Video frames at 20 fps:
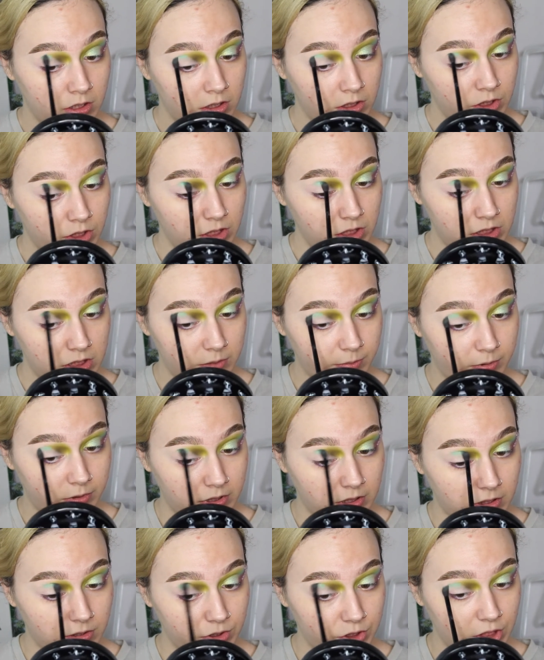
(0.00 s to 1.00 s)
just to
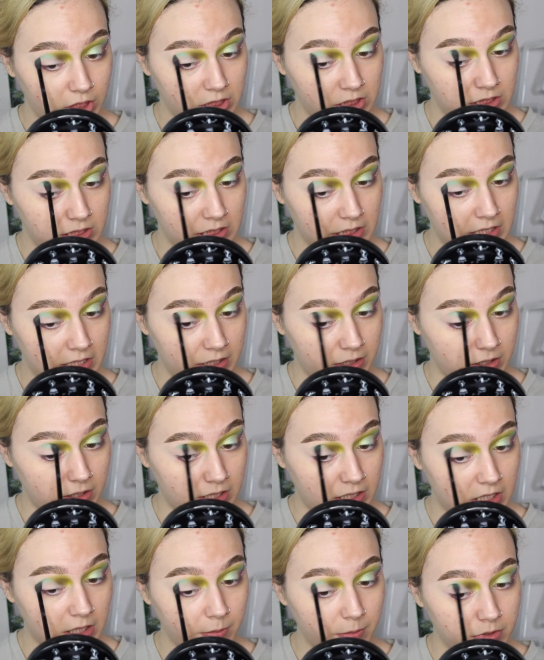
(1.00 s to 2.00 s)
blend those shades together.
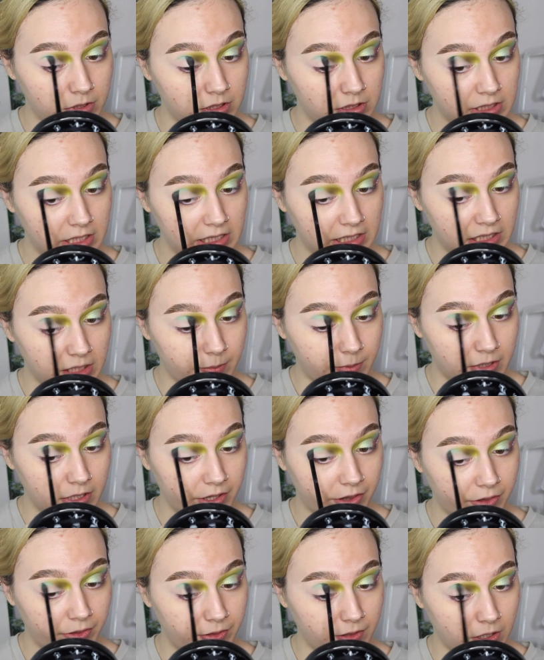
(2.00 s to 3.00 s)
And I'm going to take it about
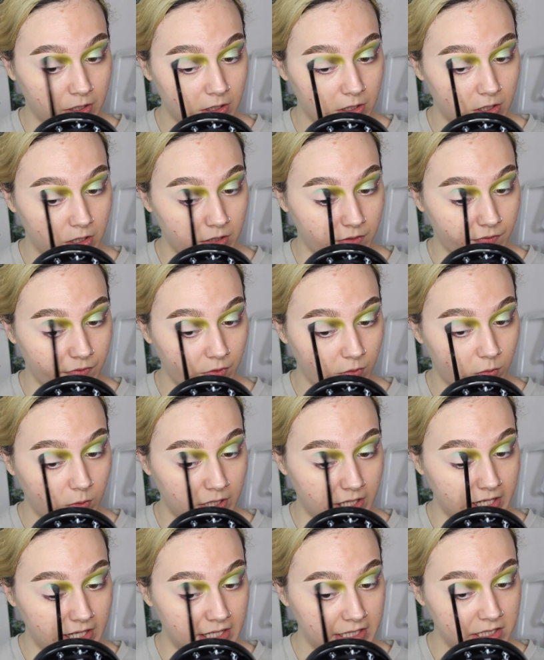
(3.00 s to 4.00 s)
1/3 of the
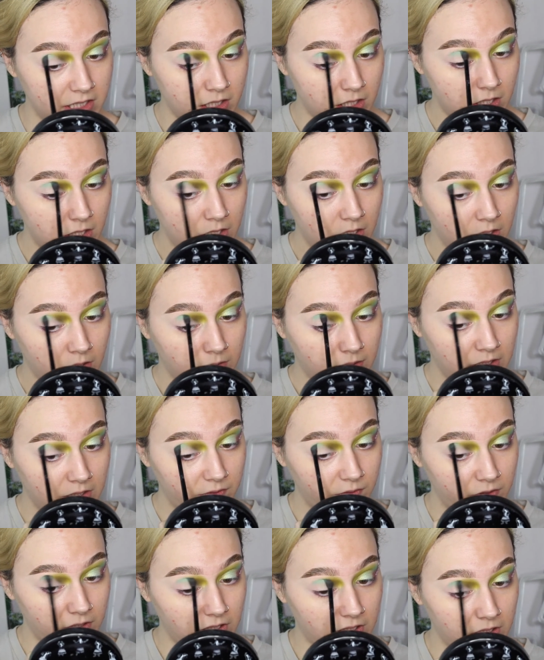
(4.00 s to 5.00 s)
way,
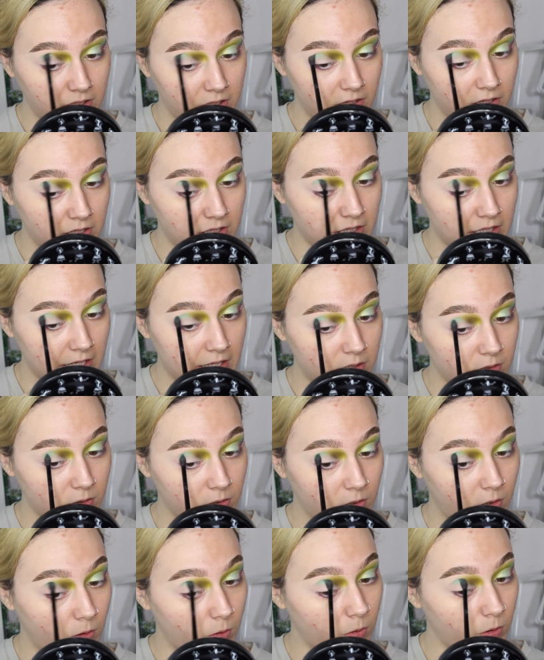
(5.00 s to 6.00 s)
leaving the outer
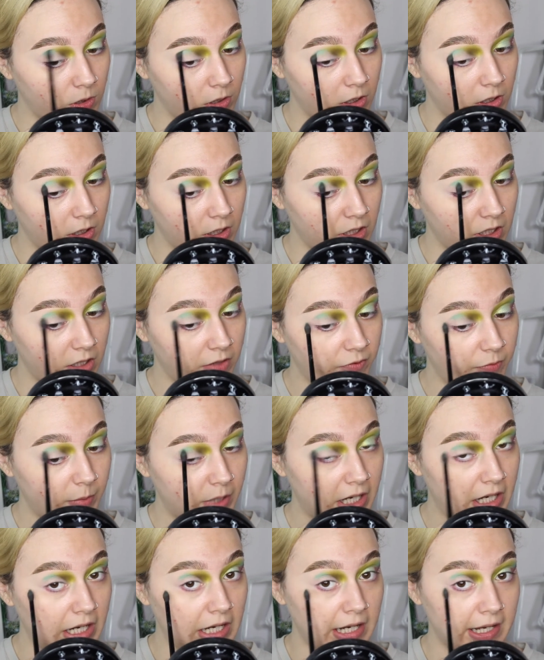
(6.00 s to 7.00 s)
corner of
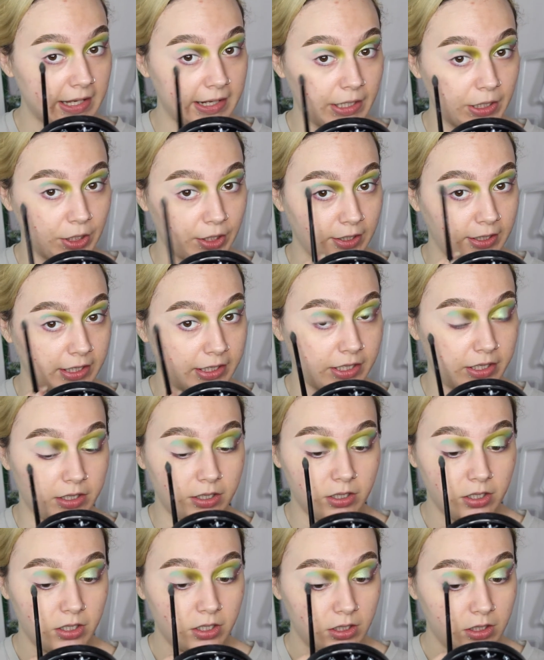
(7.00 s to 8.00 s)
my eye area
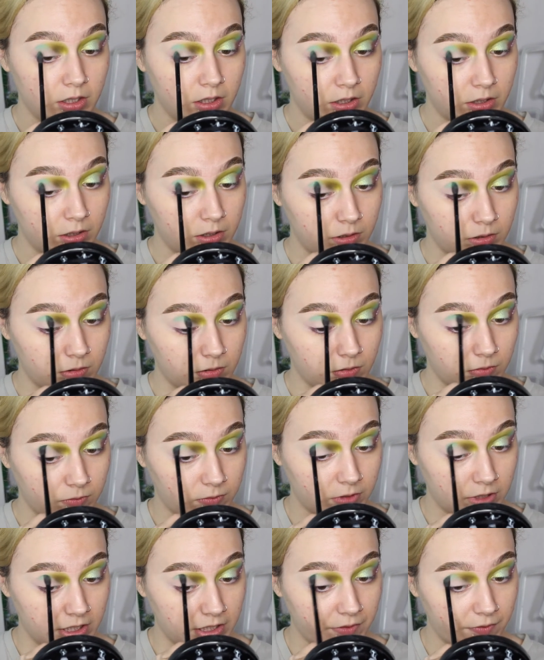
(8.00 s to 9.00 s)

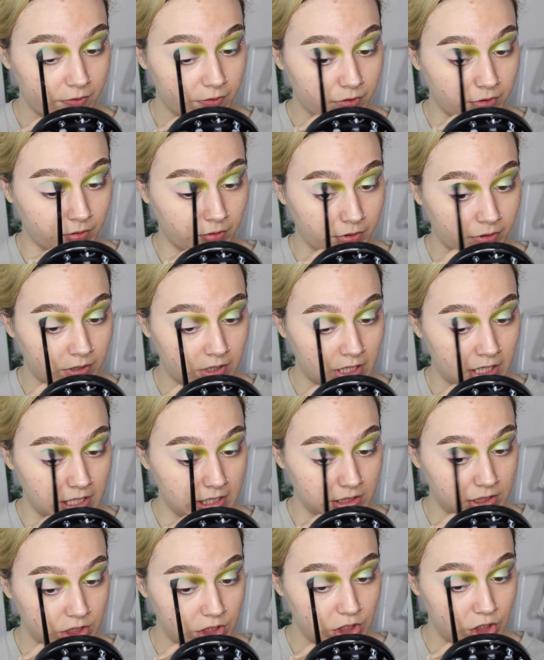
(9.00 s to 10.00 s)
ready for the
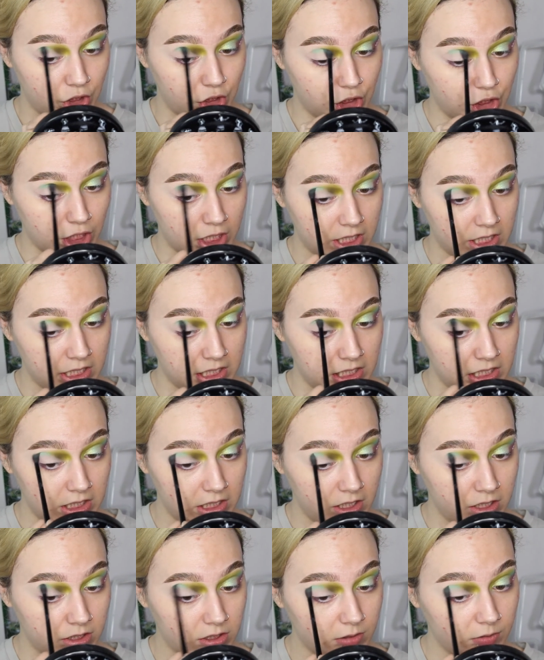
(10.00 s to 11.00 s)
next
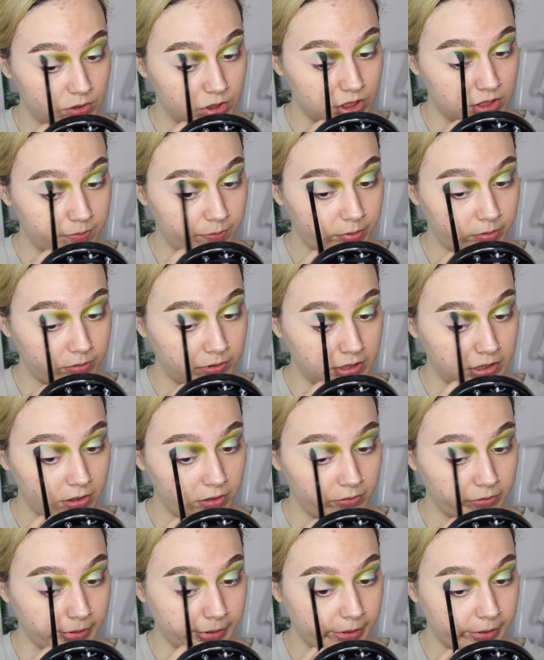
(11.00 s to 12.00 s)
shade. So just
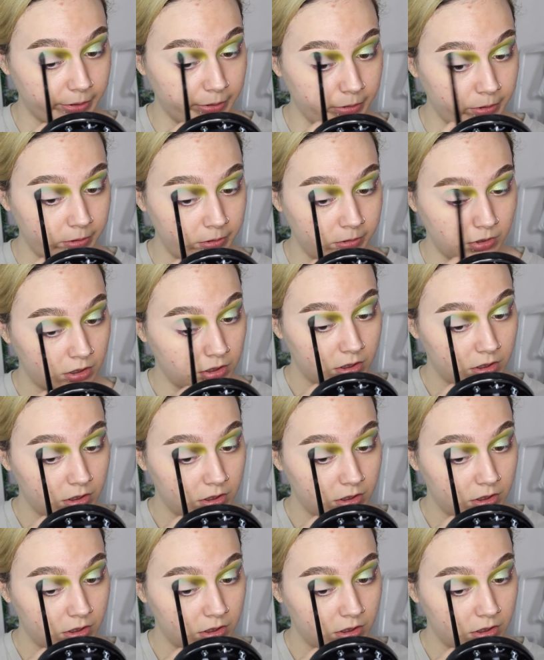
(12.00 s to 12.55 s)
blenderoo,